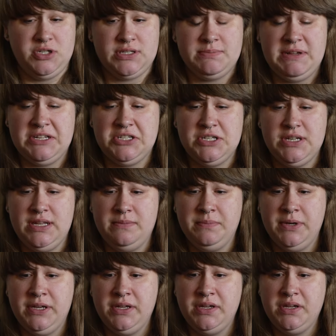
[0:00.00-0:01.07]
just mentioned it,
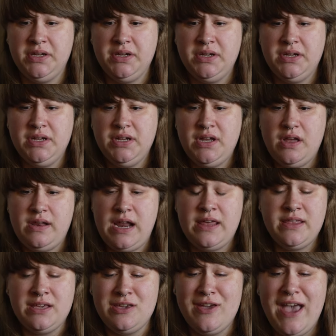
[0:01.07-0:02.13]
but now
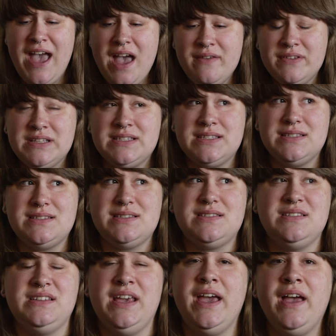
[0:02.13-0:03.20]
that you have, it
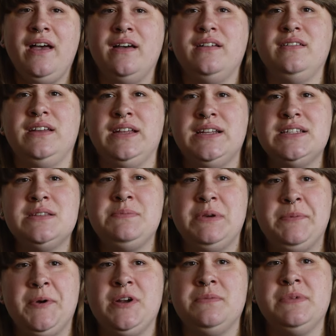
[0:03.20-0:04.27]
is a
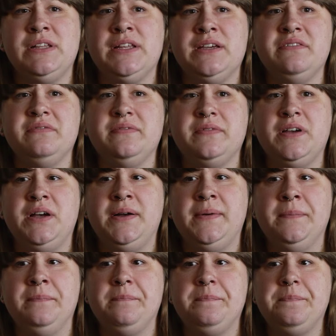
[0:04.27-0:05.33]
big part of my
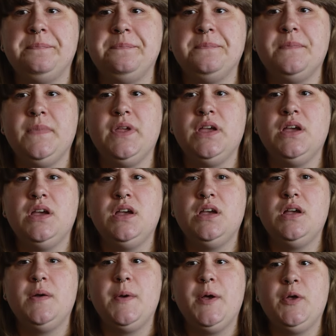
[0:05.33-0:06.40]
life.
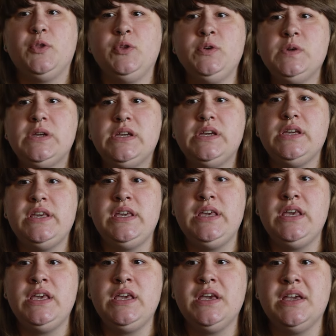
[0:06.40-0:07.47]
Luke,
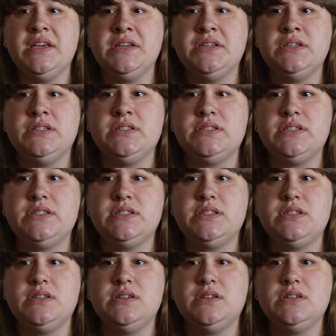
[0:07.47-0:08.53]
he
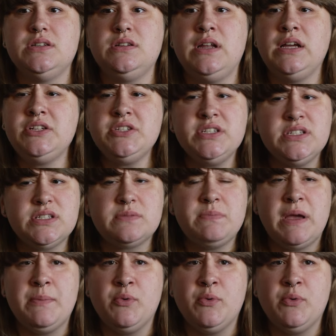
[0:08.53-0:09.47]
is not just my